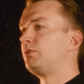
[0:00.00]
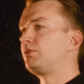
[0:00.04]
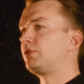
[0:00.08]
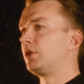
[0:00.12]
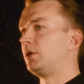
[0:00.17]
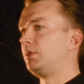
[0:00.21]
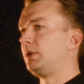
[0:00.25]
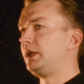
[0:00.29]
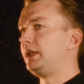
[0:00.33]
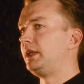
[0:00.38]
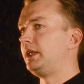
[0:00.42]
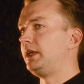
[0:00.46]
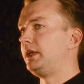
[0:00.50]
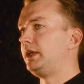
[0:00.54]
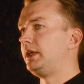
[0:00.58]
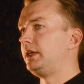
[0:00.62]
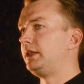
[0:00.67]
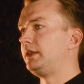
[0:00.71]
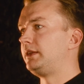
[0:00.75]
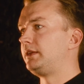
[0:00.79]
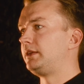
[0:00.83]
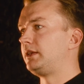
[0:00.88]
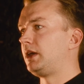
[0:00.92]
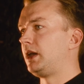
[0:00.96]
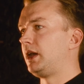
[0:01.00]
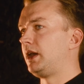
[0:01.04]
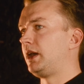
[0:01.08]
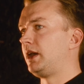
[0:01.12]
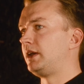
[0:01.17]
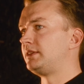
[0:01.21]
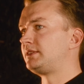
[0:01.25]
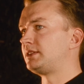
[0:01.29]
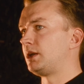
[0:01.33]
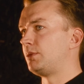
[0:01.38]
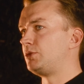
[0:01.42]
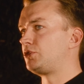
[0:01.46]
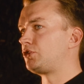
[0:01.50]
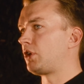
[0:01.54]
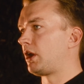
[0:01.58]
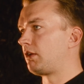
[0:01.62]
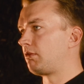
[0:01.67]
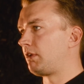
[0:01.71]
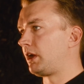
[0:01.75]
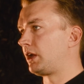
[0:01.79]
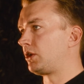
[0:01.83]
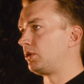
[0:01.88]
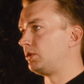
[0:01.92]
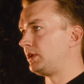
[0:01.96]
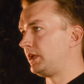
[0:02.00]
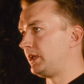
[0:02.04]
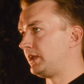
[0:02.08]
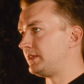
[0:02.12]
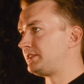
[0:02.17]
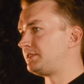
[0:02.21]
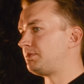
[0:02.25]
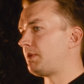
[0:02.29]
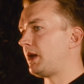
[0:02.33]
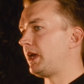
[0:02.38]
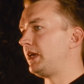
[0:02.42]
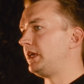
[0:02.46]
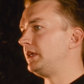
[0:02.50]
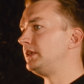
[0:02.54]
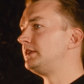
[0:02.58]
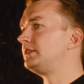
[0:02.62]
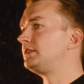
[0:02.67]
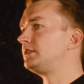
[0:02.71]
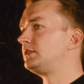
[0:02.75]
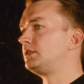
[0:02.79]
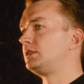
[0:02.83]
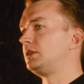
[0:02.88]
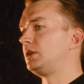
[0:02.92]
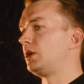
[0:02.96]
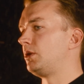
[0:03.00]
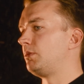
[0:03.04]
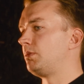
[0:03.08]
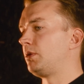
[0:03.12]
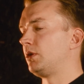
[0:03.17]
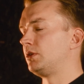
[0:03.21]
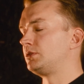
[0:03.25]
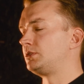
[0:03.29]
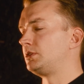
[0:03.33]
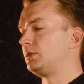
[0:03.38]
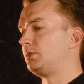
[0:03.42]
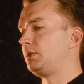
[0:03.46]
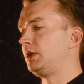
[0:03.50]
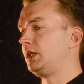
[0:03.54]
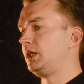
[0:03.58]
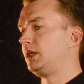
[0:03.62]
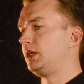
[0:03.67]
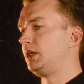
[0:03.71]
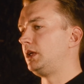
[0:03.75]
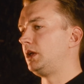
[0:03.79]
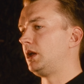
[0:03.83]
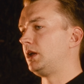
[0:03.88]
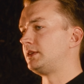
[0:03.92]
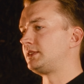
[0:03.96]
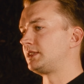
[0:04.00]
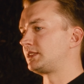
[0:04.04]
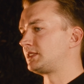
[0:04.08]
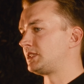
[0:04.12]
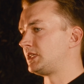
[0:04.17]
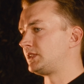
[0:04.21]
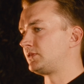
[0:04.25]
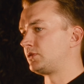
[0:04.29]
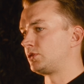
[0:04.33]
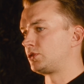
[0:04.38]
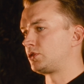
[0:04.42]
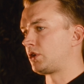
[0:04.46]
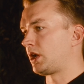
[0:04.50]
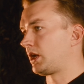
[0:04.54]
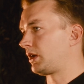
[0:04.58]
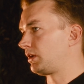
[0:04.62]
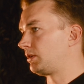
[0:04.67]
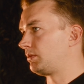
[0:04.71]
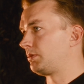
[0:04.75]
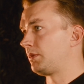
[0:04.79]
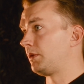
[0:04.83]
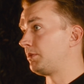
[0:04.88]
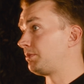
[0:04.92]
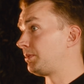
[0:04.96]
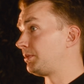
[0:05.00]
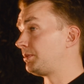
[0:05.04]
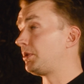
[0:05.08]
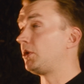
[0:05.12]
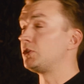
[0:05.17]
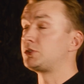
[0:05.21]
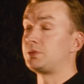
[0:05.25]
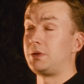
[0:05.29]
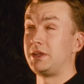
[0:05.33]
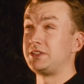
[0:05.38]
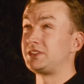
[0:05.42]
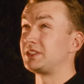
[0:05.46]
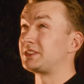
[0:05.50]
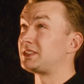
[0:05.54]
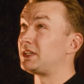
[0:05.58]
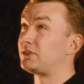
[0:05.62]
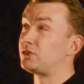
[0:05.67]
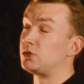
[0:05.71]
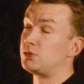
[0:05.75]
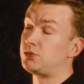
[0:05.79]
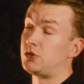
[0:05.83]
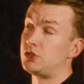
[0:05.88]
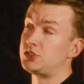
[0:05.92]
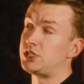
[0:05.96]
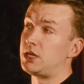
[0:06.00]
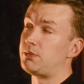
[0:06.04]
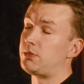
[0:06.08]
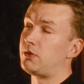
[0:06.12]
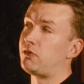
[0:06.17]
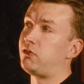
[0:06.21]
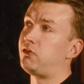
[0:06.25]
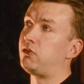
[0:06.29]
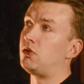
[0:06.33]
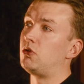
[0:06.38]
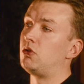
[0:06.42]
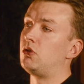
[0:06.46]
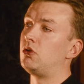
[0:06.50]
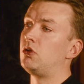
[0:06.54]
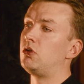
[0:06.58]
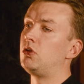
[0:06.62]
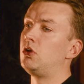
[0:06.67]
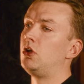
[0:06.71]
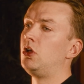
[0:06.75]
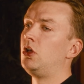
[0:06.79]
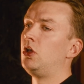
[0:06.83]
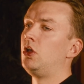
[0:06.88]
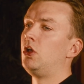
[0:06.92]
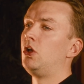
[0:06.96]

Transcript: probably need some track record in the space, possibly a successful project before,